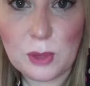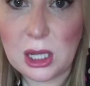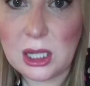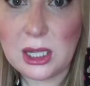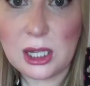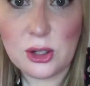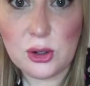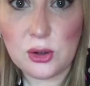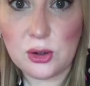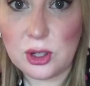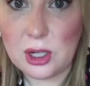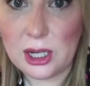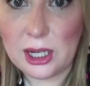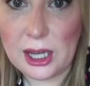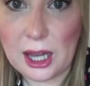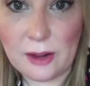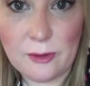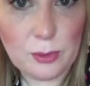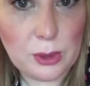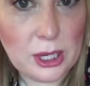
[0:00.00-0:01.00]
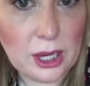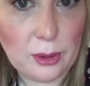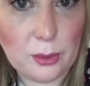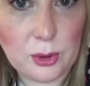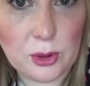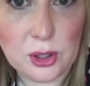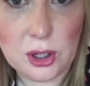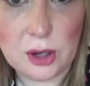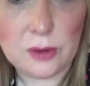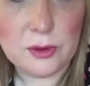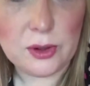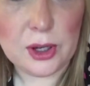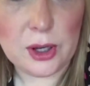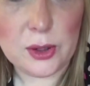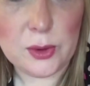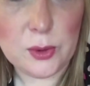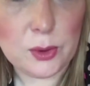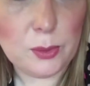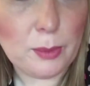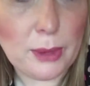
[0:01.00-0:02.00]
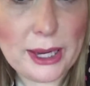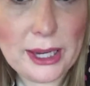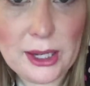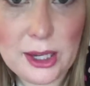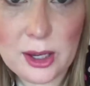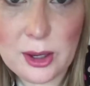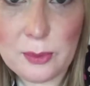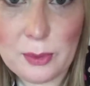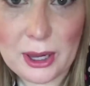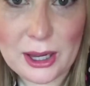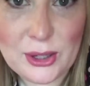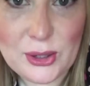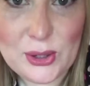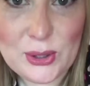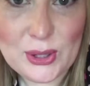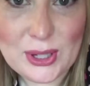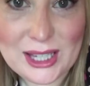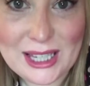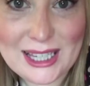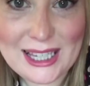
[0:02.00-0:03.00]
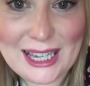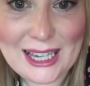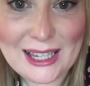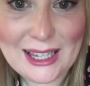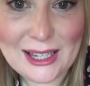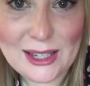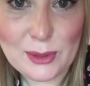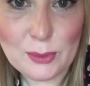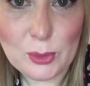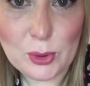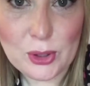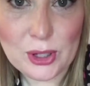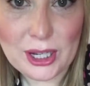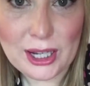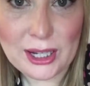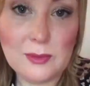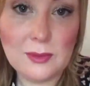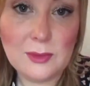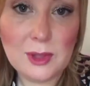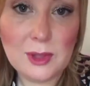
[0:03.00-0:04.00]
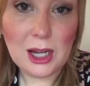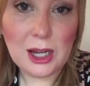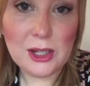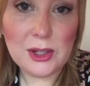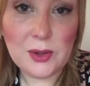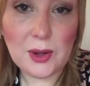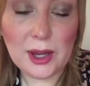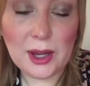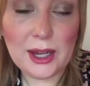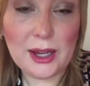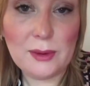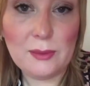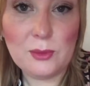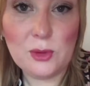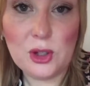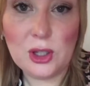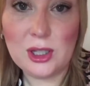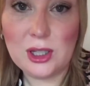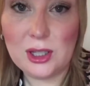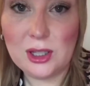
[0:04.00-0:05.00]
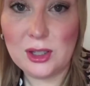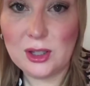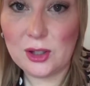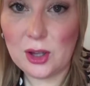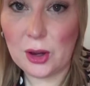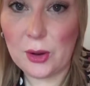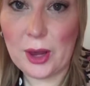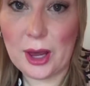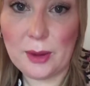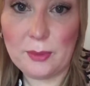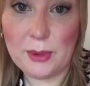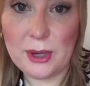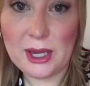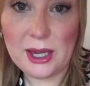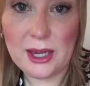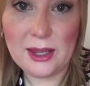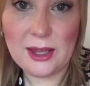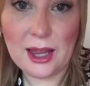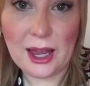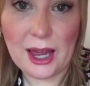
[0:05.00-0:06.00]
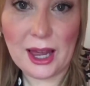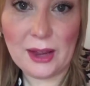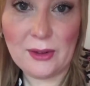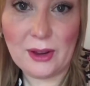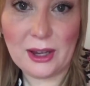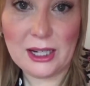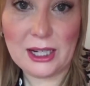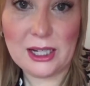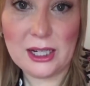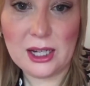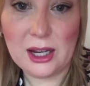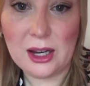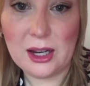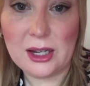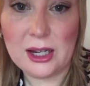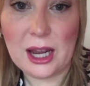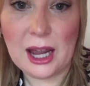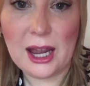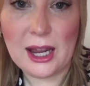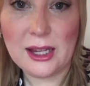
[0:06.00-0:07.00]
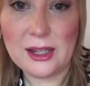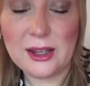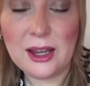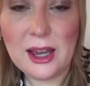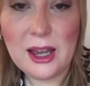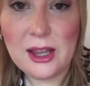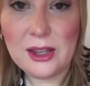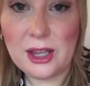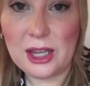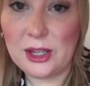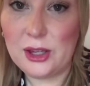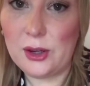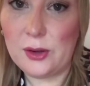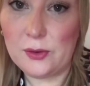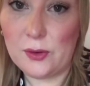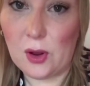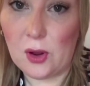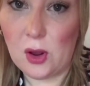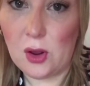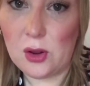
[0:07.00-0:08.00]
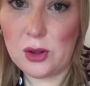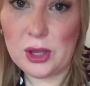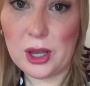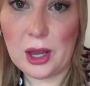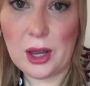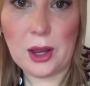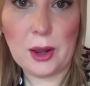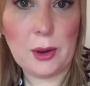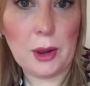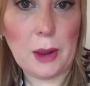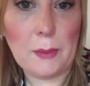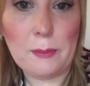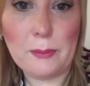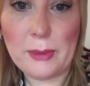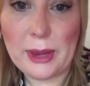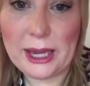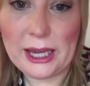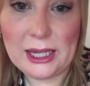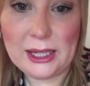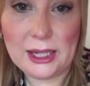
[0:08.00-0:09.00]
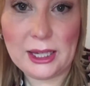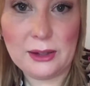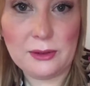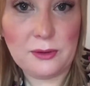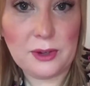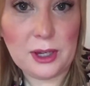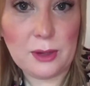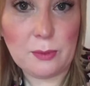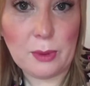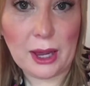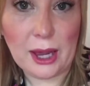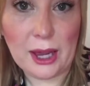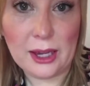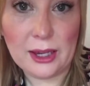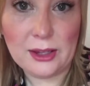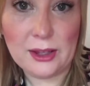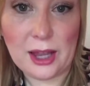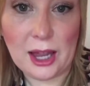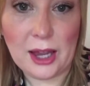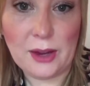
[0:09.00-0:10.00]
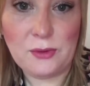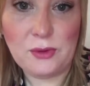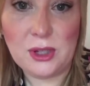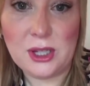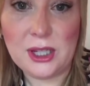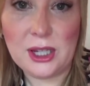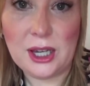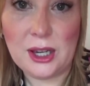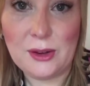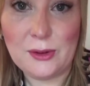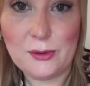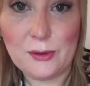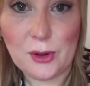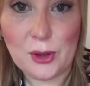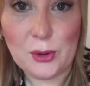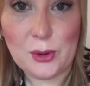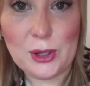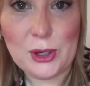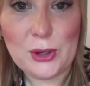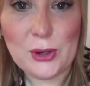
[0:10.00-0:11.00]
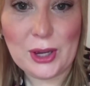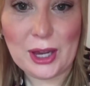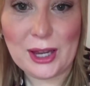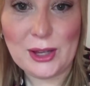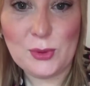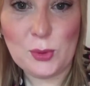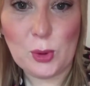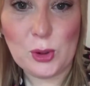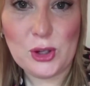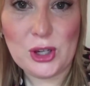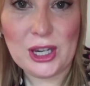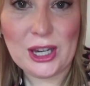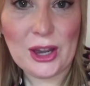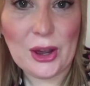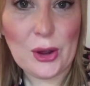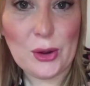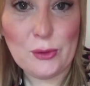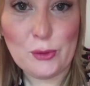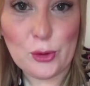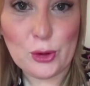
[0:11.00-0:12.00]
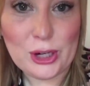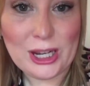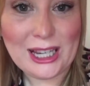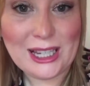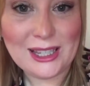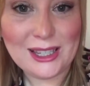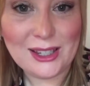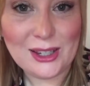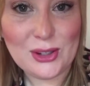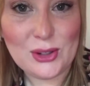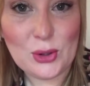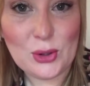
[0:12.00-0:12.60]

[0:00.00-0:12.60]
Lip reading: literally I've been able to cover those with makeup, as you can see this morning. So I am just so happy that I've had it done, and thank you for all the amazing feedback that I've received following you guys watching it over on Insta